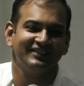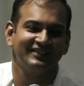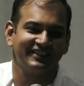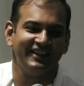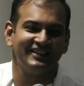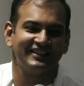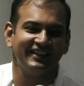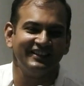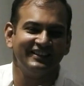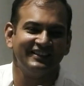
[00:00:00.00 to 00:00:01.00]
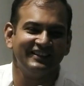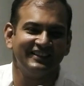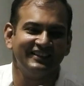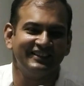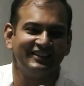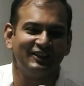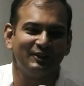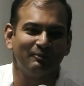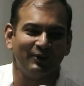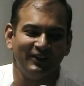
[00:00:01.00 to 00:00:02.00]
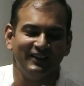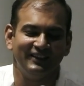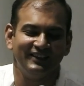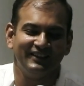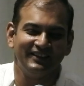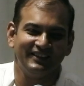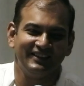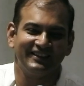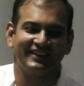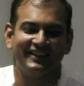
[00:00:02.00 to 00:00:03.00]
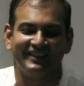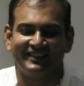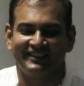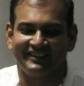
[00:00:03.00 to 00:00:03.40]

Silas and Paul. Correct.